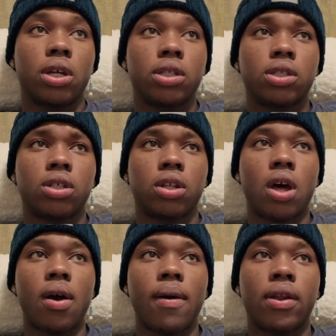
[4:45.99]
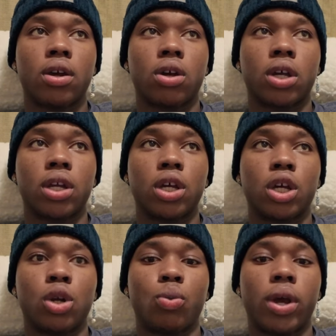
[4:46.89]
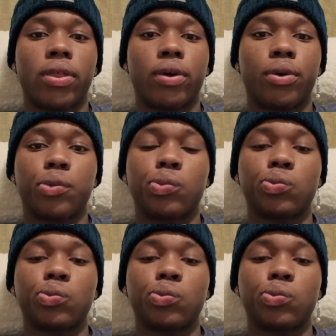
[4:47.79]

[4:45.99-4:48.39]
It's a lot in a good way, though.